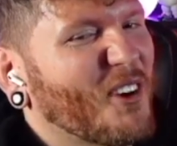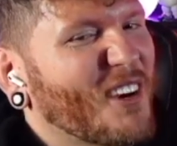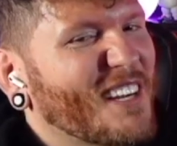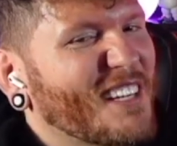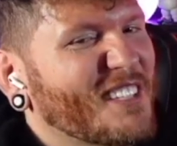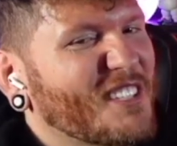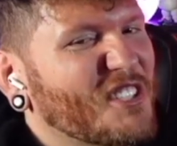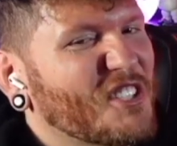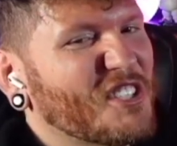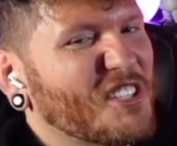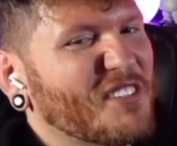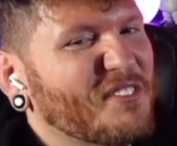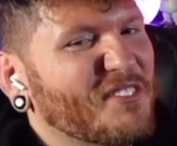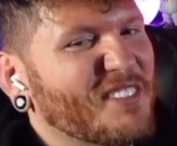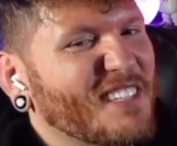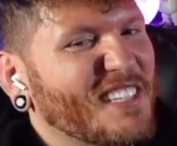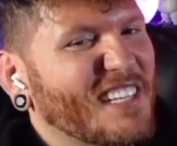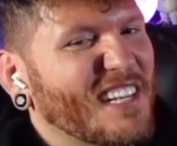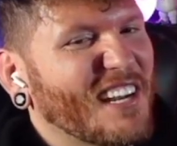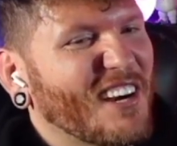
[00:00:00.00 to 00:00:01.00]
brain,
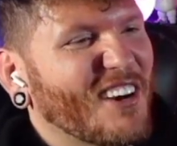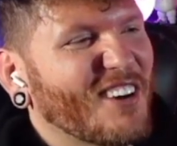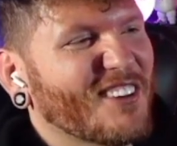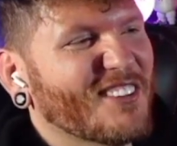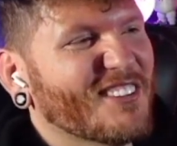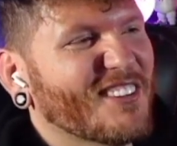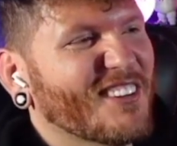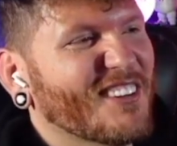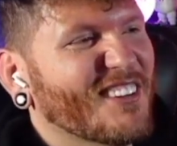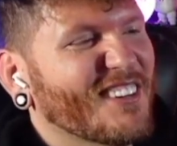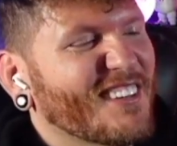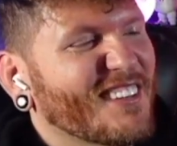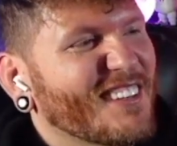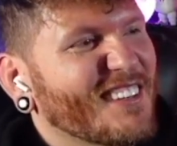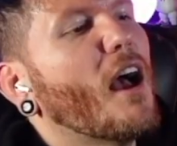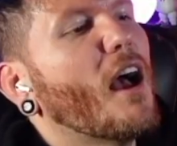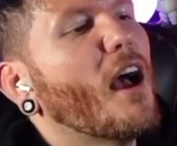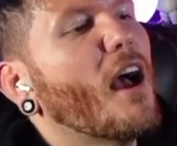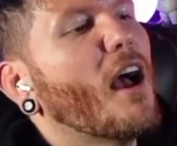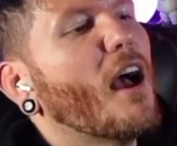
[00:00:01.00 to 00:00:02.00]
shifty character.
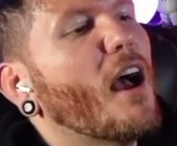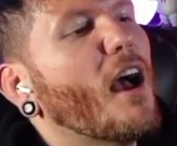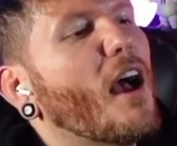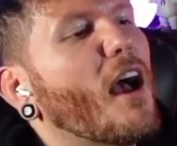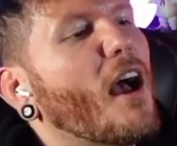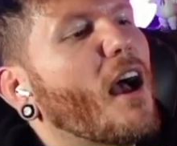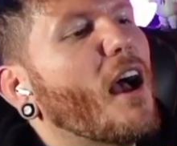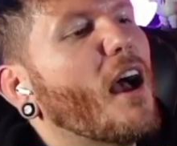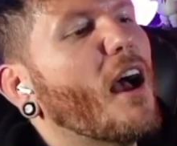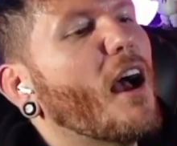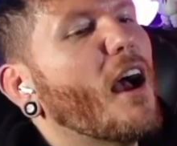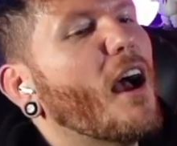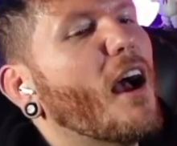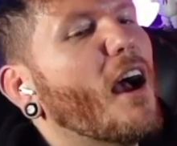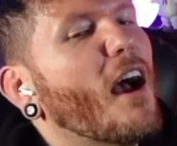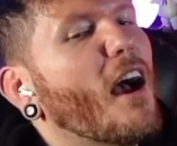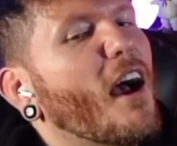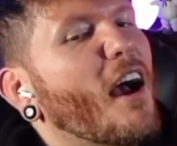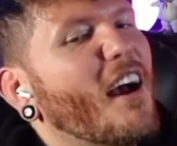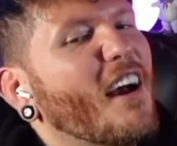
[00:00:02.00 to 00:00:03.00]
Imagine if you could
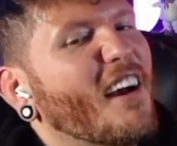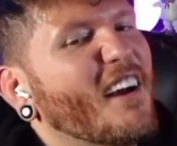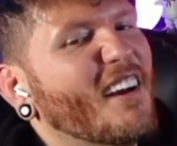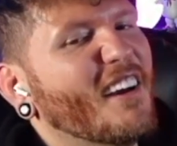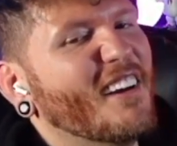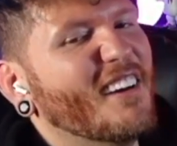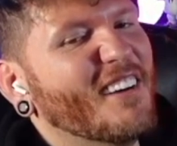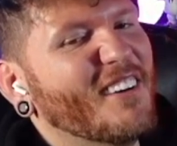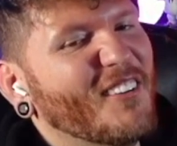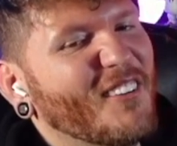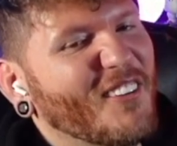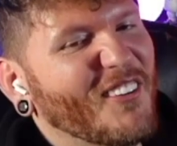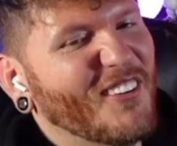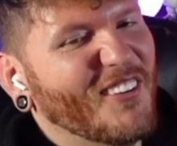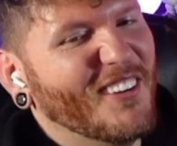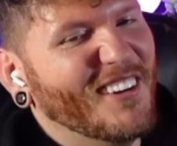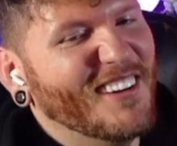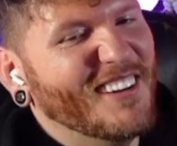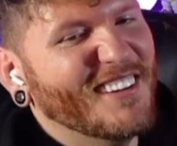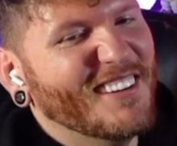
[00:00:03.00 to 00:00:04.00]
hack into the hard drive
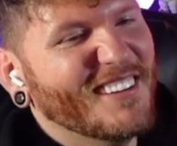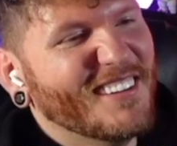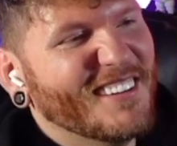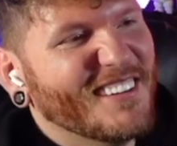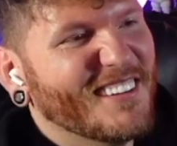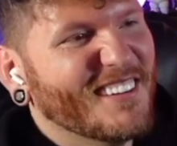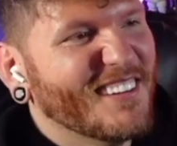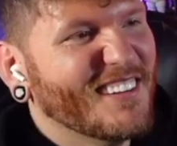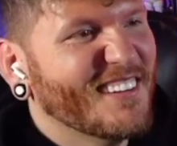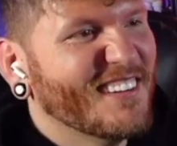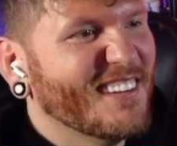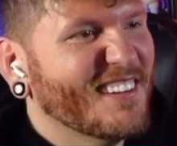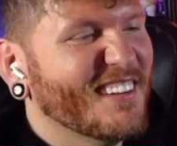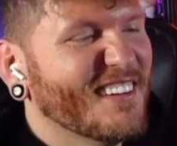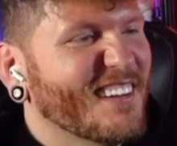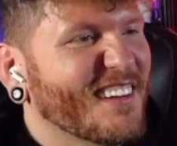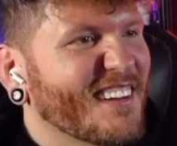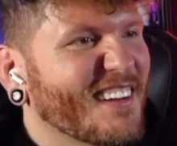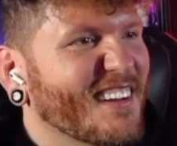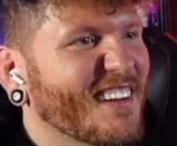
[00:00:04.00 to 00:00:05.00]
of any
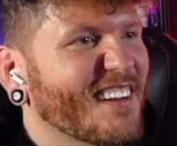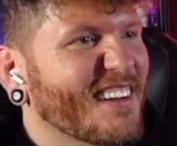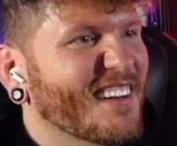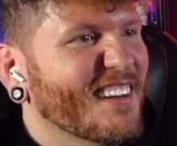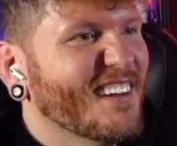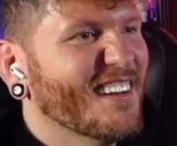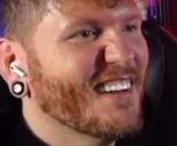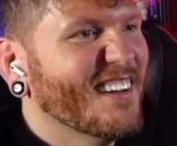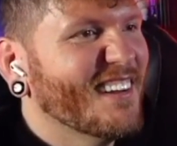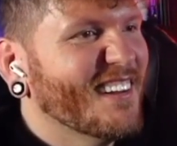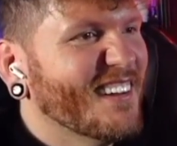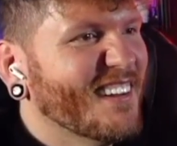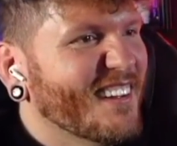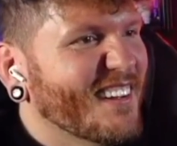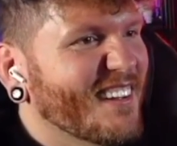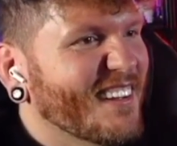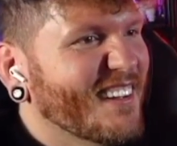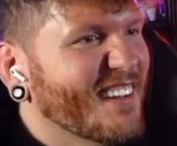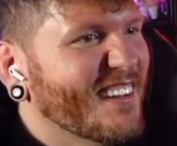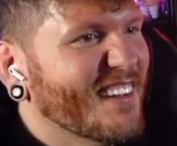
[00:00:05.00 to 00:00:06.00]
living organism
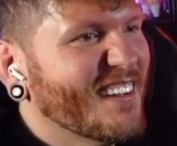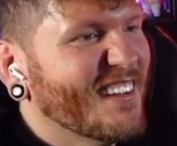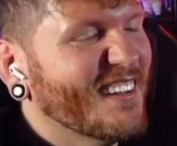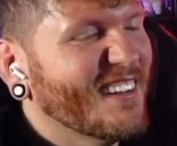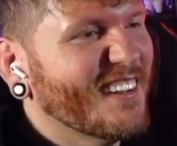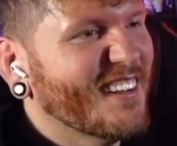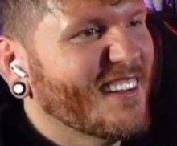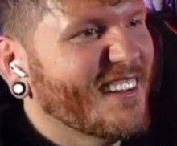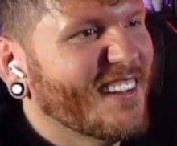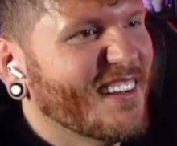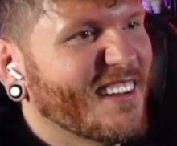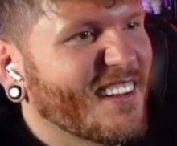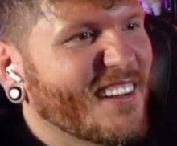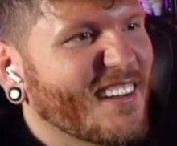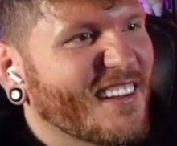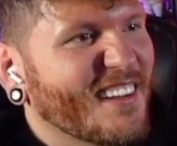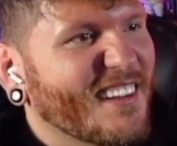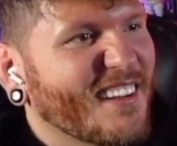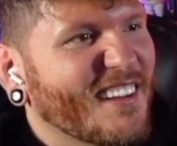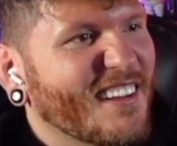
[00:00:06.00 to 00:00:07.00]
and
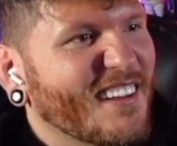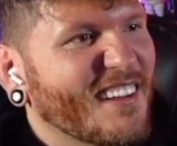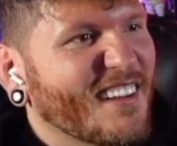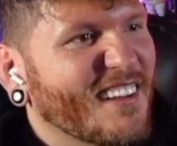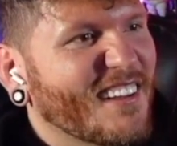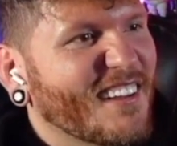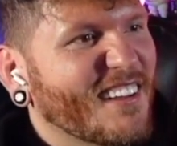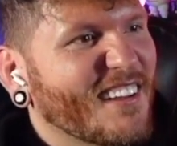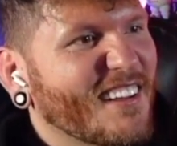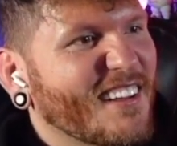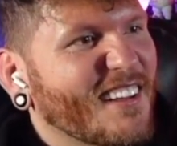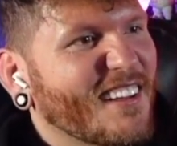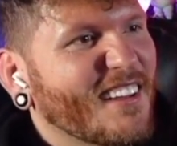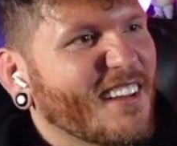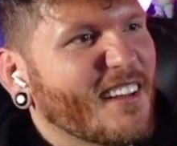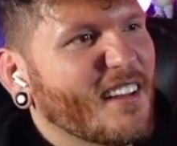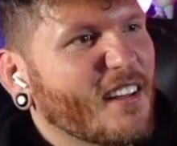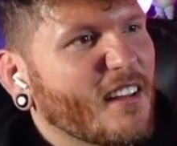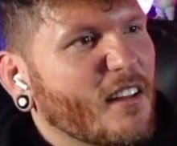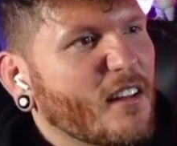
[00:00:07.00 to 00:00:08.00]
recode its D N A.